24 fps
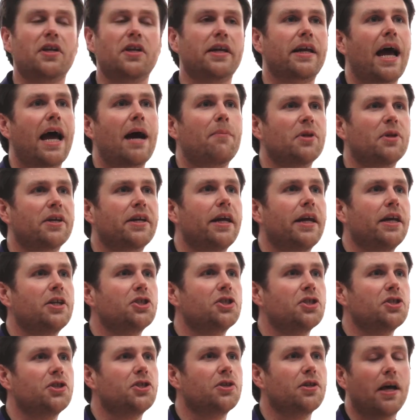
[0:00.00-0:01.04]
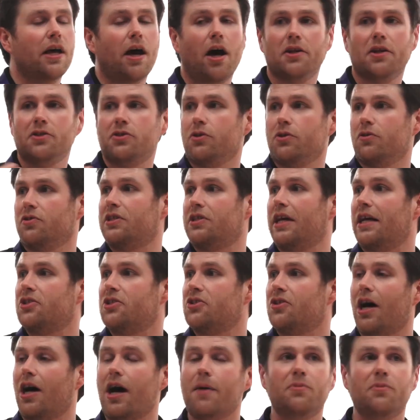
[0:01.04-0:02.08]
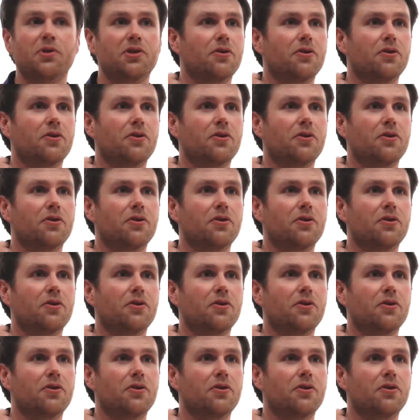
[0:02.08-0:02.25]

like applications onto your desktop.